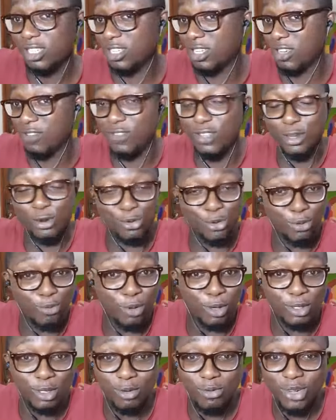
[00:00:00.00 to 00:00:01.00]
giving a
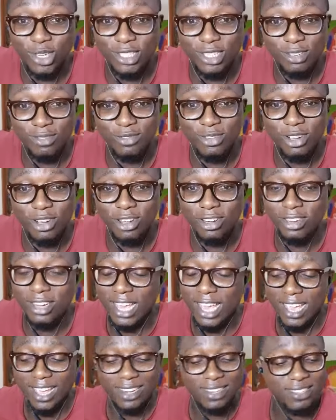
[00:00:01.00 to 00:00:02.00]
report of what they've done.
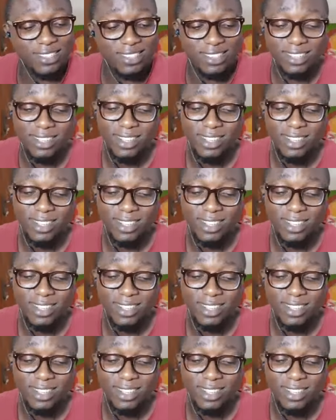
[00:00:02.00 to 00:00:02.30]
And